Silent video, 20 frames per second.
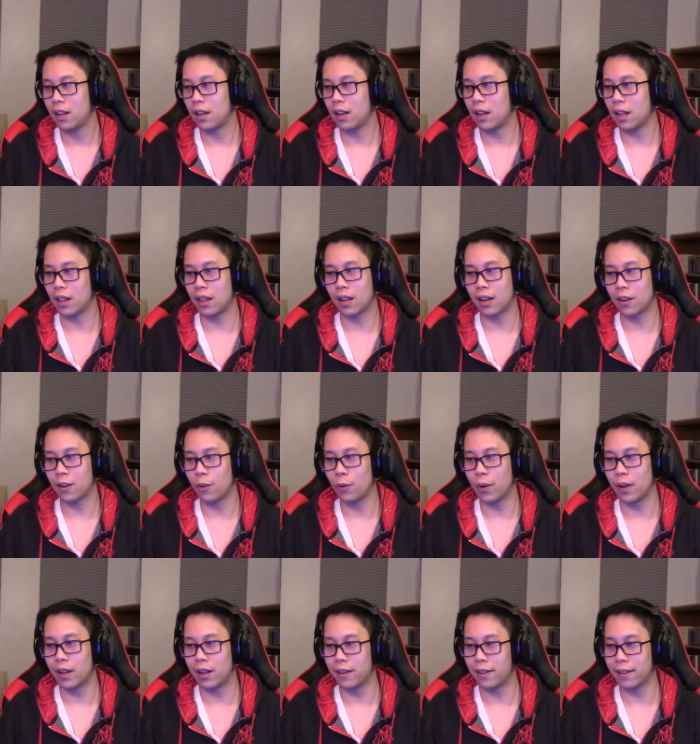nothing to
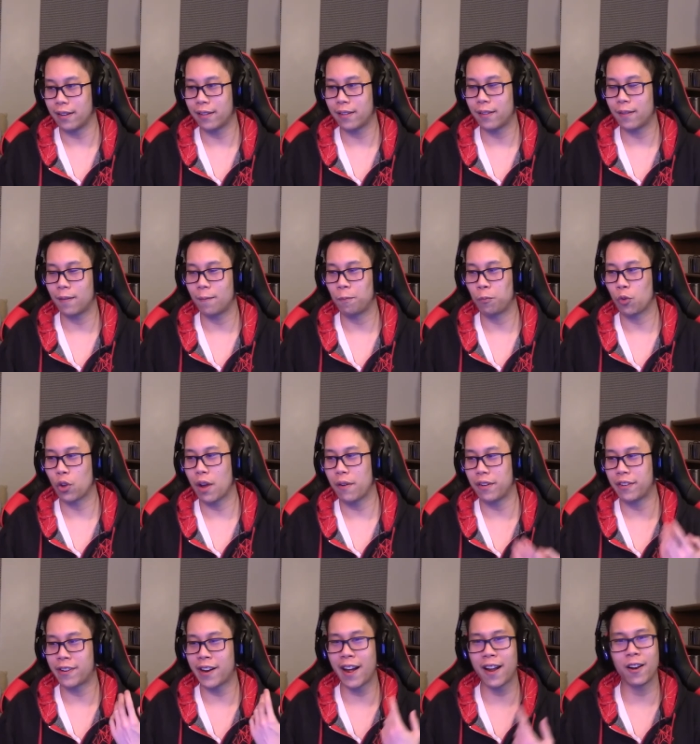it. Just we have
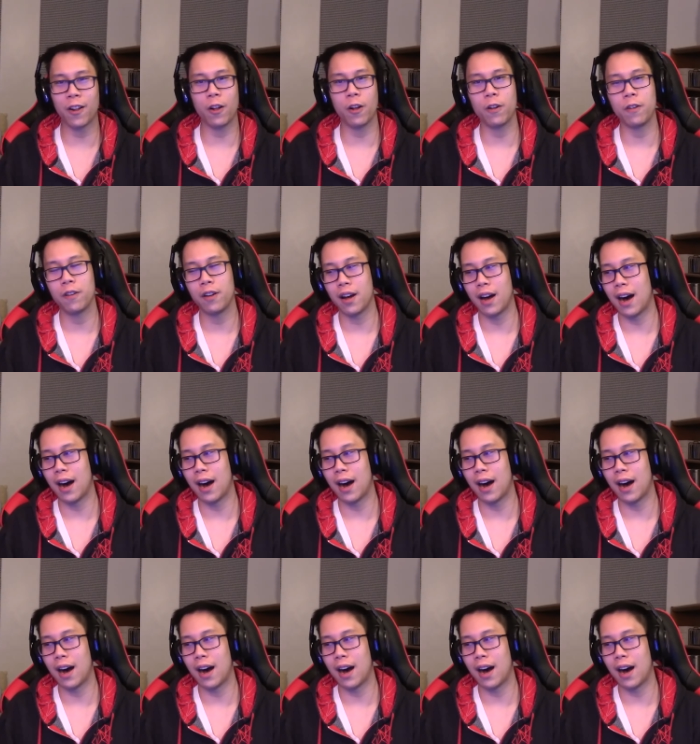a channel.